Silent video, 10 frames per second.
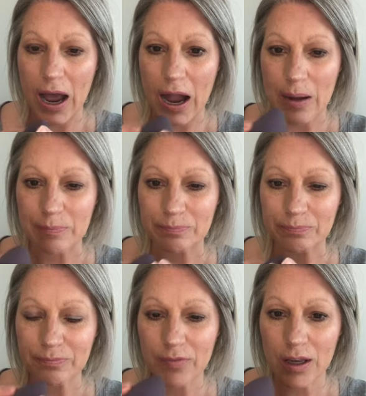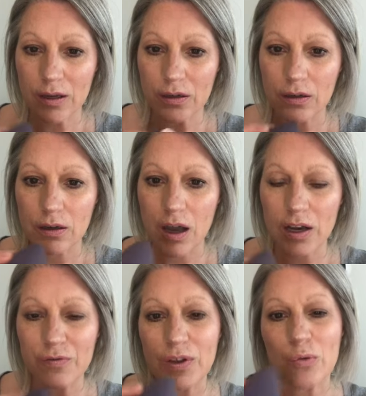
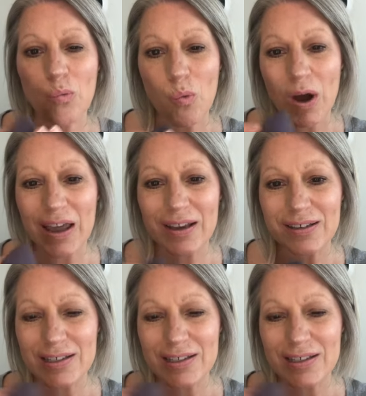kind of in one